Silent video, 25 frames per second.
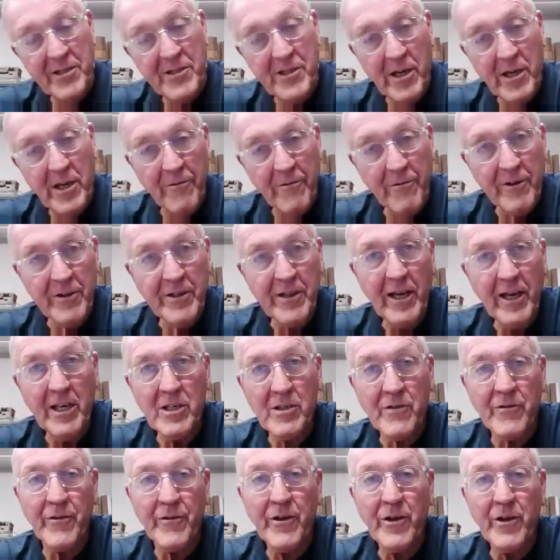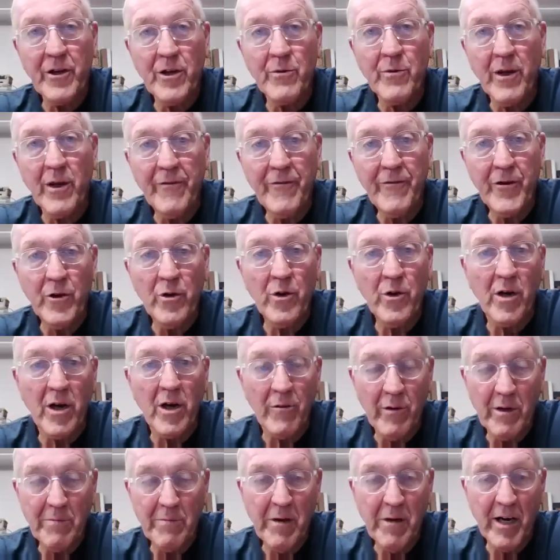take several days for you to
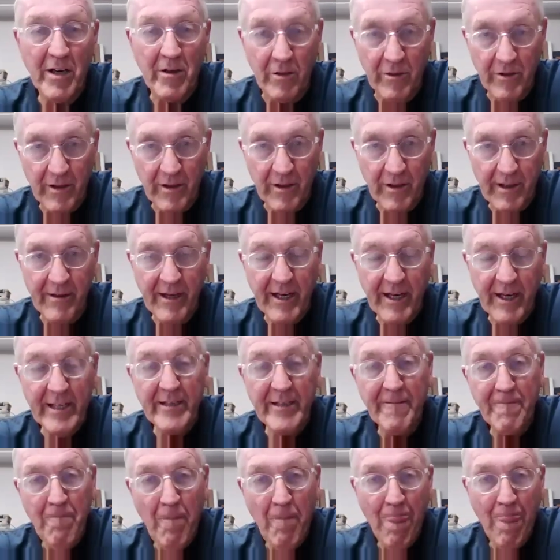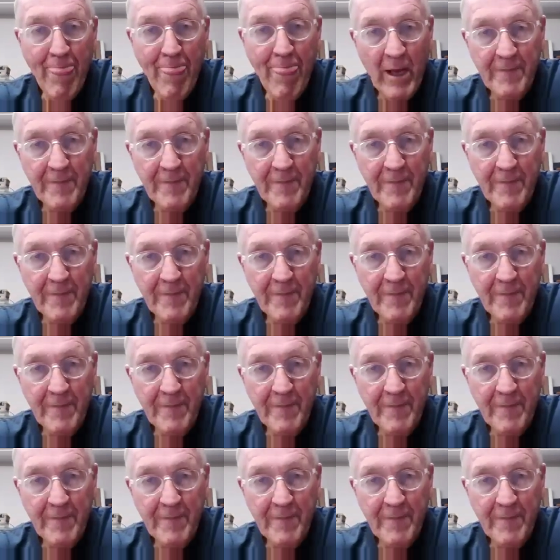review our rebuttal, correct?